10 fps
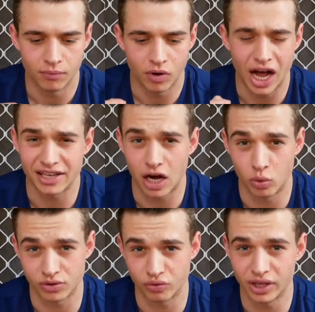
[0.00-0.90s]
I
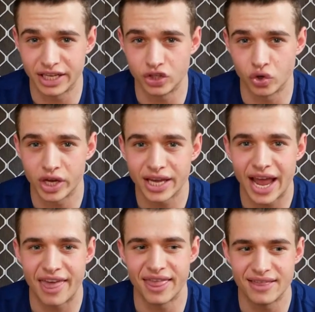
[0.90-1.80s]
was really enjoying
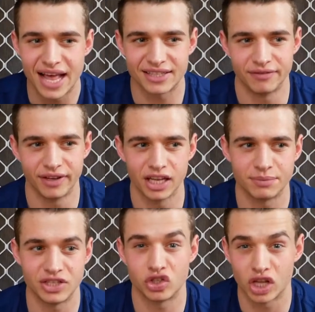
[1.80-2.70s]
it, and then that
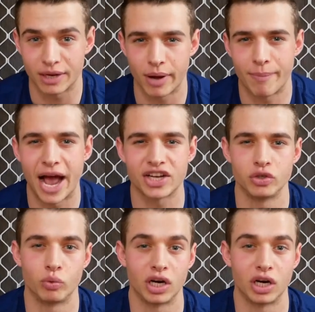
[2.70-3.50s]
developed into like my passion,